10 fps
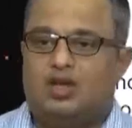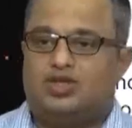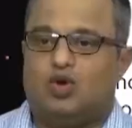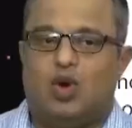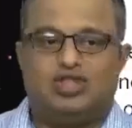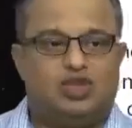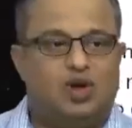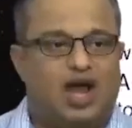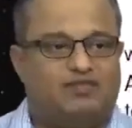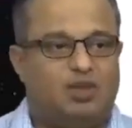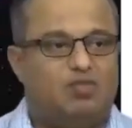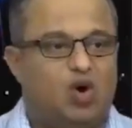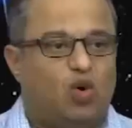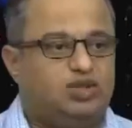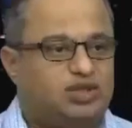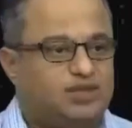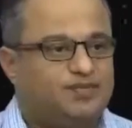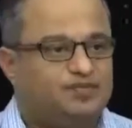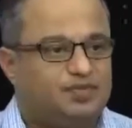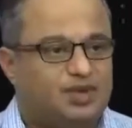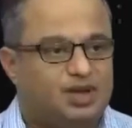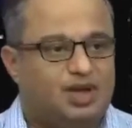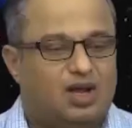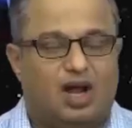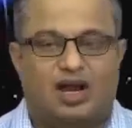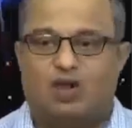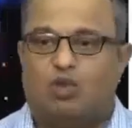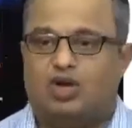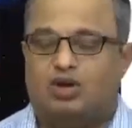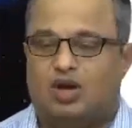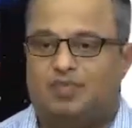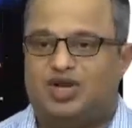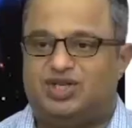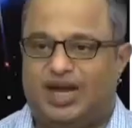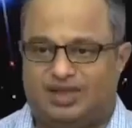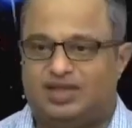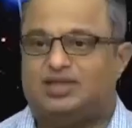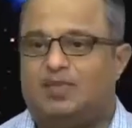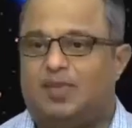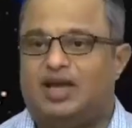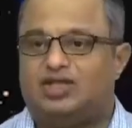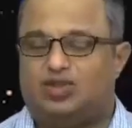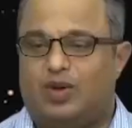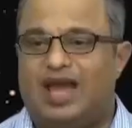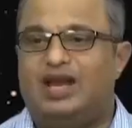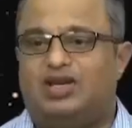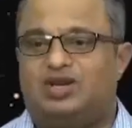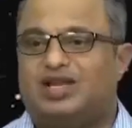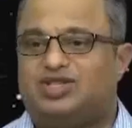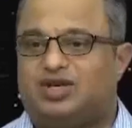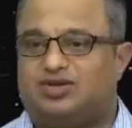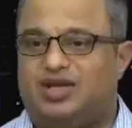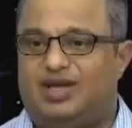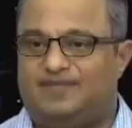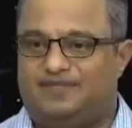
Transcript: So, once you have the modes, and I want you to appreciate this applies to any trajectory